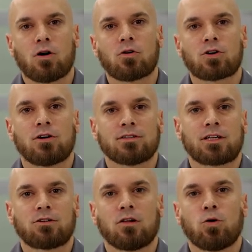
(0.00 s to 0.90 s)
or
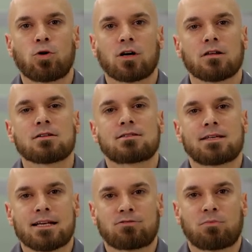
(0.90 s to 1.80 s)
contact your local
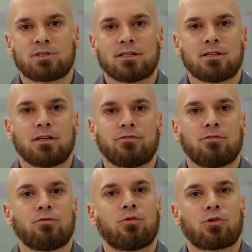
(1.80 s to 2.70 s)
sales representative
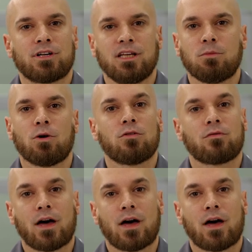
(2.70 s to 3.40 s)
for a demo